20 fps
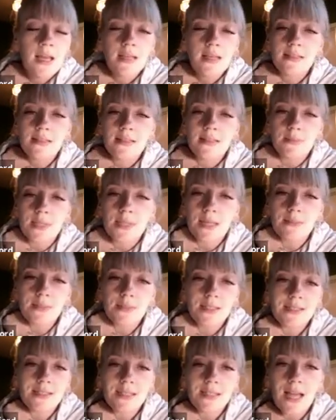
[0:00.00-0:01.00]
Sometimes
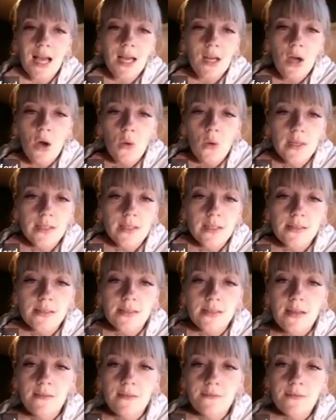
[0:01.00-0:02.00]
it's not always
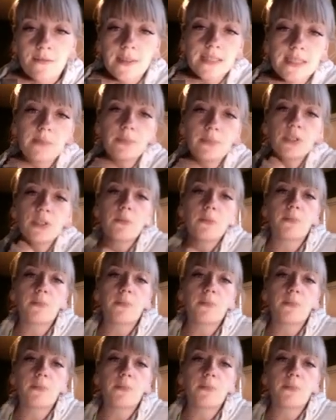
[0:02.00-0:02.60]
feasible,